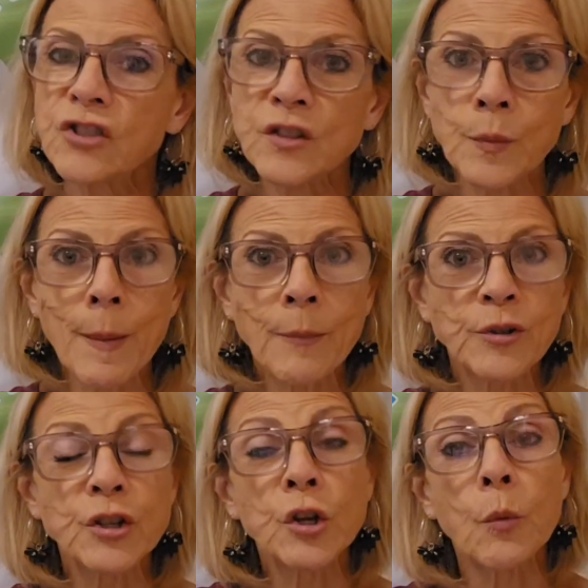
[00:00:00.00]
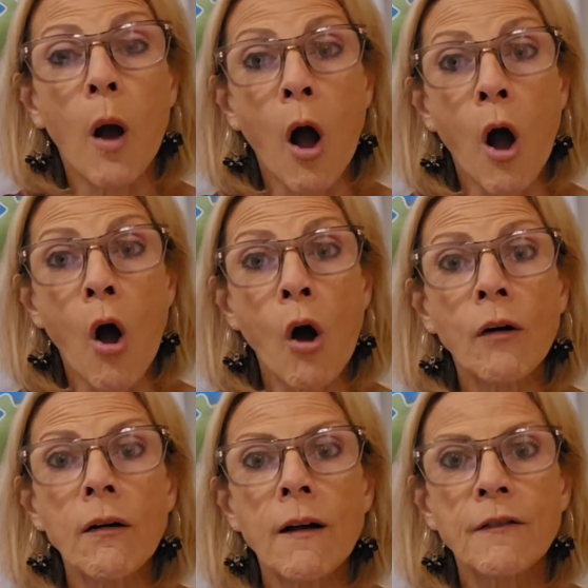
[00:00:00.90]
just remember to do
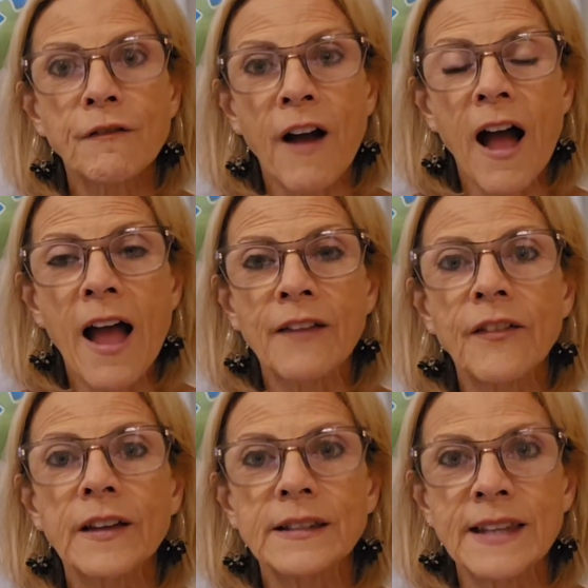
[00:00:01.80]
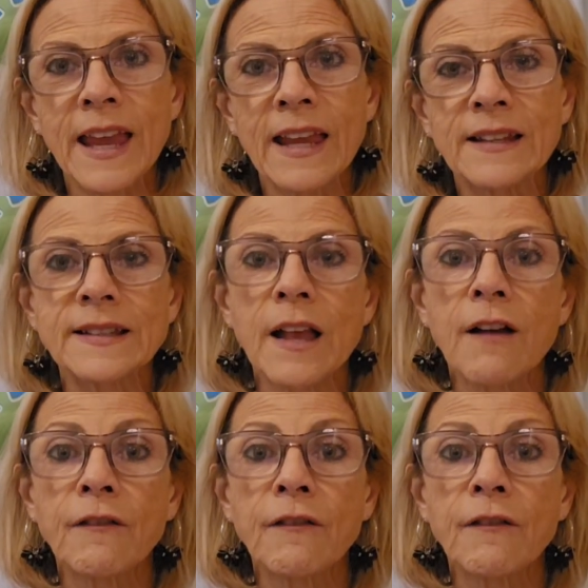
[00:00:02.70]
all five days